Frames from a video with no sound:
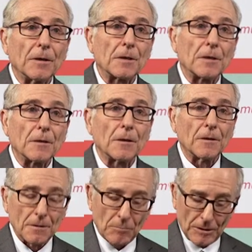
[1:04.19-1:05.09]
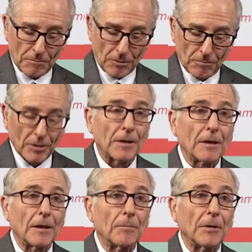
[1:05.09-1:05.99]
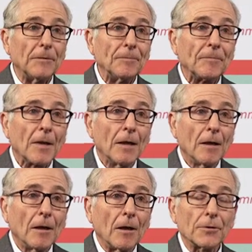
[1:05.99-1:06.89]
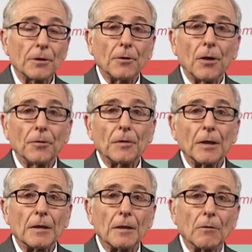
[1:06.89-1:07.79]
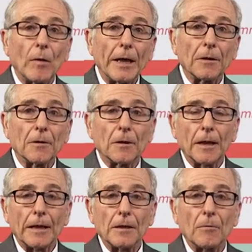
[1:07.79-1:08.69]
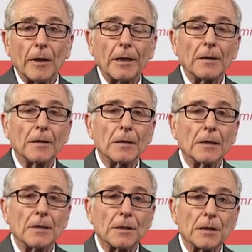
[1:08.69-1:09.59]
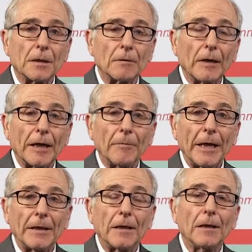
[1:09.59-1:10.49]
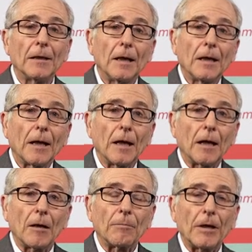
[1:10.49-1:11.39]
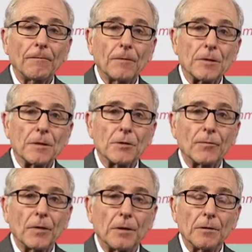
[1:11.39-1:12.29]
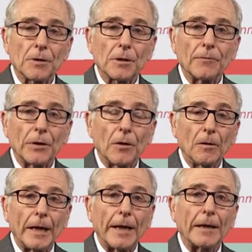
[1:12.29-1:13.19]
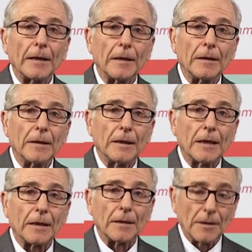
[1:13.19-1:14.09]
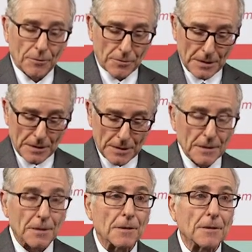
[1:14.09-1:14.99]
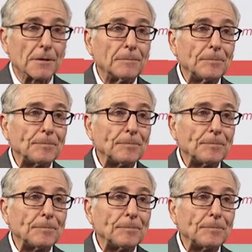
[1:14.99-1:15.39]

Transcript: is considered to be appropriate therapy. Also note that when an oral anticoagulant is recommended, our preference is for the use of a NOAC in those instances.